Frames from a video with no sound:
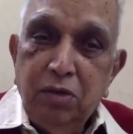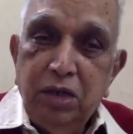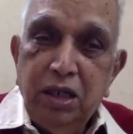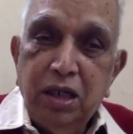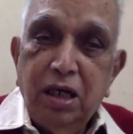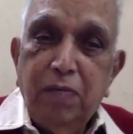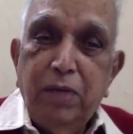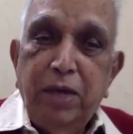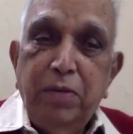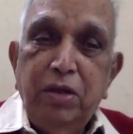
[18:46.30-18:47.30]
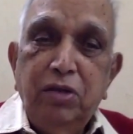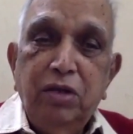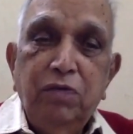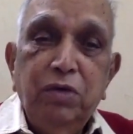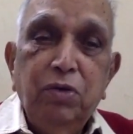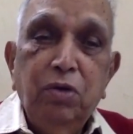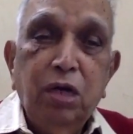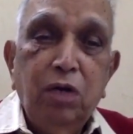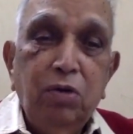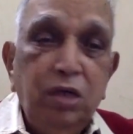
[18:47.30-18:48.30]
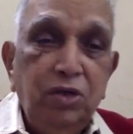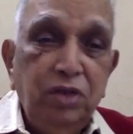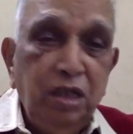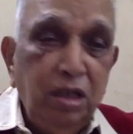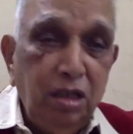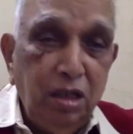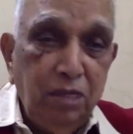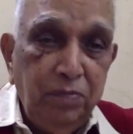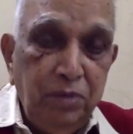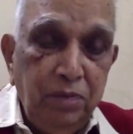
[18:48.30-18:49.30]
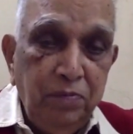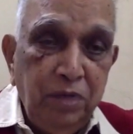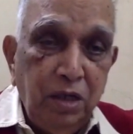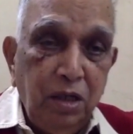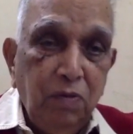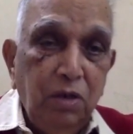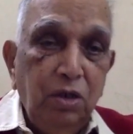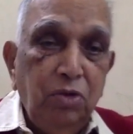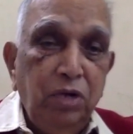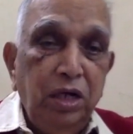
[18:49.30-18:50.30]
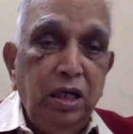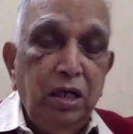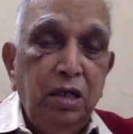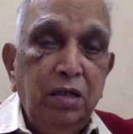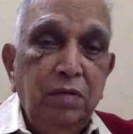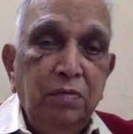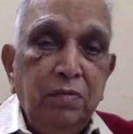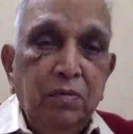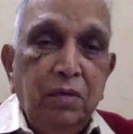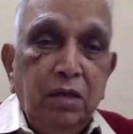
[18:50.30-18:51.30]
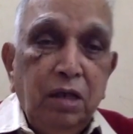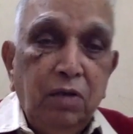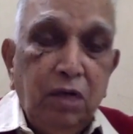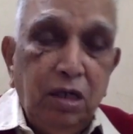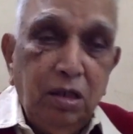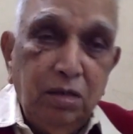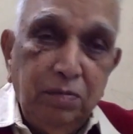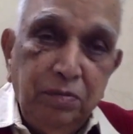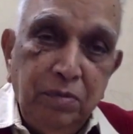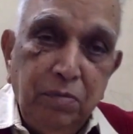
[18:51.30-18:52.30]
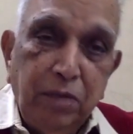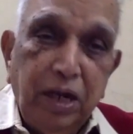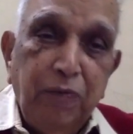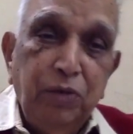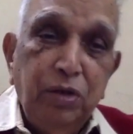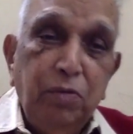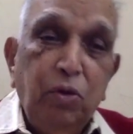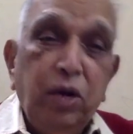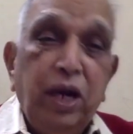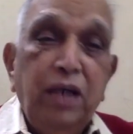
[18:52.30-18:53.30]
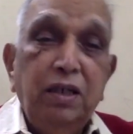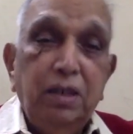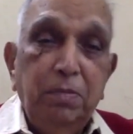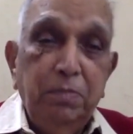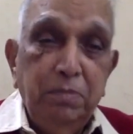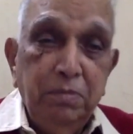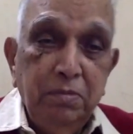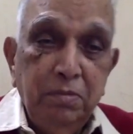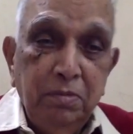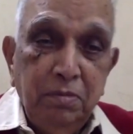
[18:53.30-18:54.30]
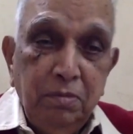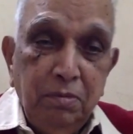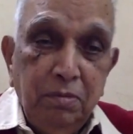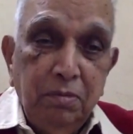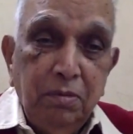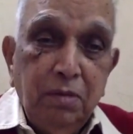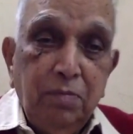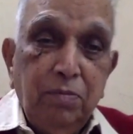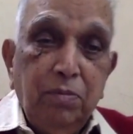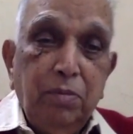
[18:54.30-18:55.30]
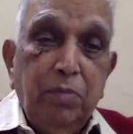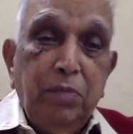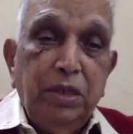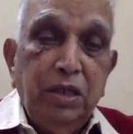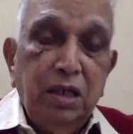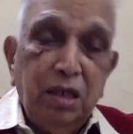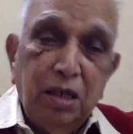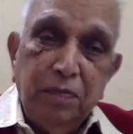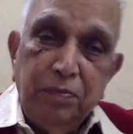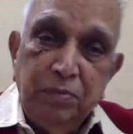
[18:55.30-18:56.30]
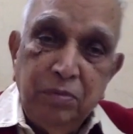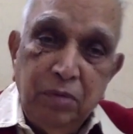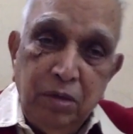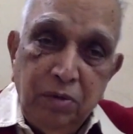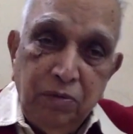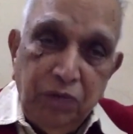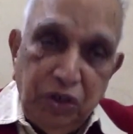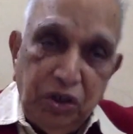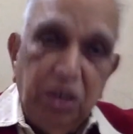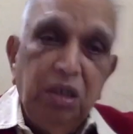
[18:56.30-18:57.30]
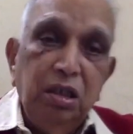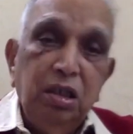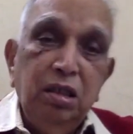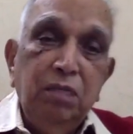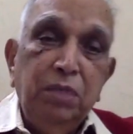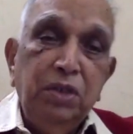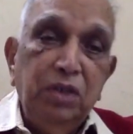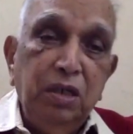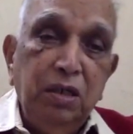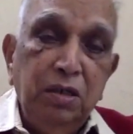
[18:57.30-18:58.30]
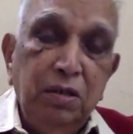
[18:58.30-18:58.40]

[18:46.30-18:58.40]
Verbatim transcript: Vaidika Brahmins that we go around and see in the world today? Even perhaps a more handsome, better uh, featured person?